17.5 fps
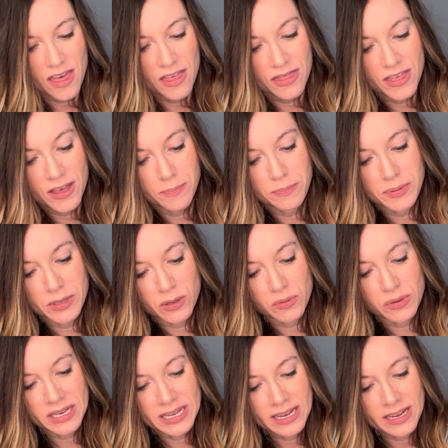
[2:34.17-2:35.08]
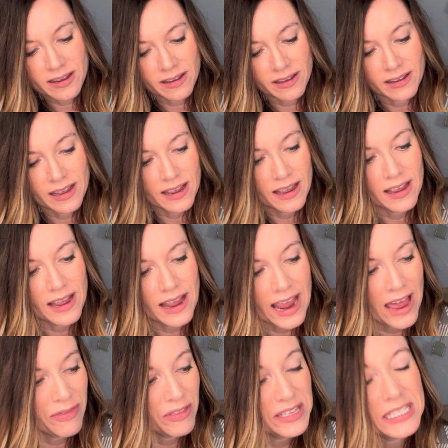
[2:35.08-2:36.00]
the beauty
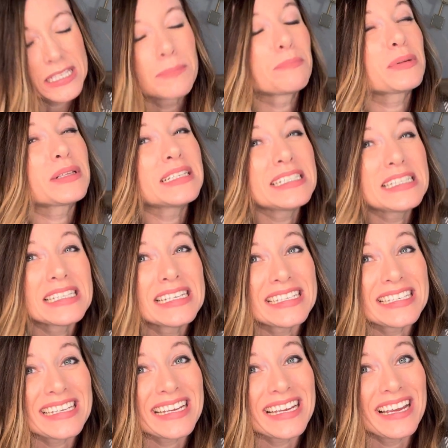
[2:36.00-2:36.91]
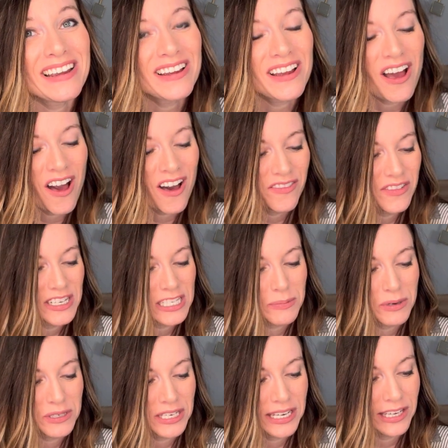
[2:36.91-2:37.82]
and the simplicity of this
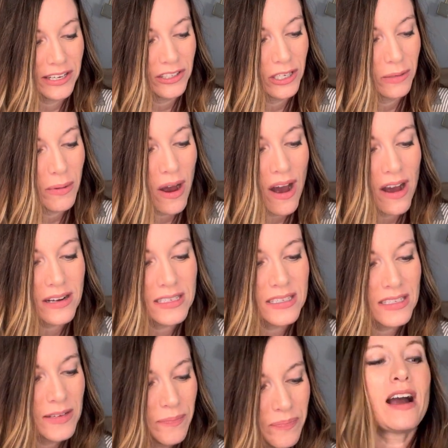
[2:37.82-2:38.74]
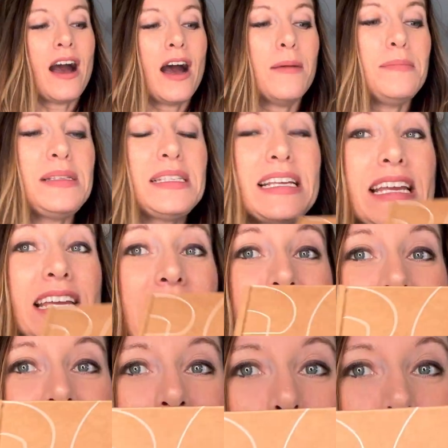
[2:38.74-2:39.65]
particular box. Comes in
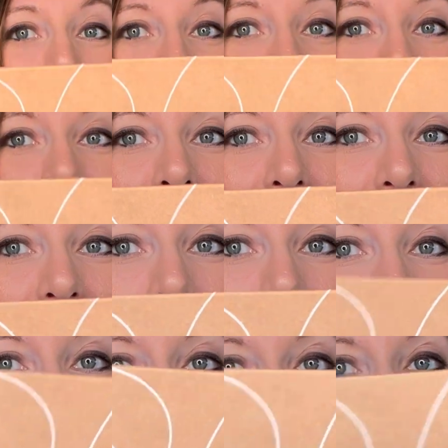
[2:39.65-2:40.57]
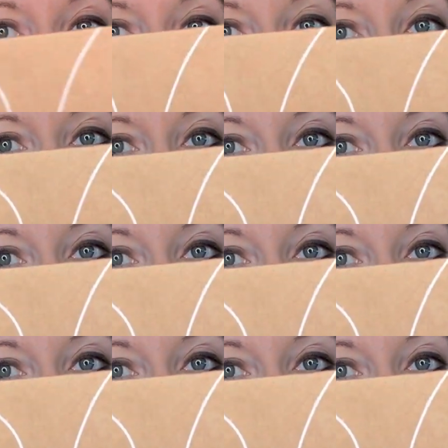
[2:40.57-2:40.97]
this box right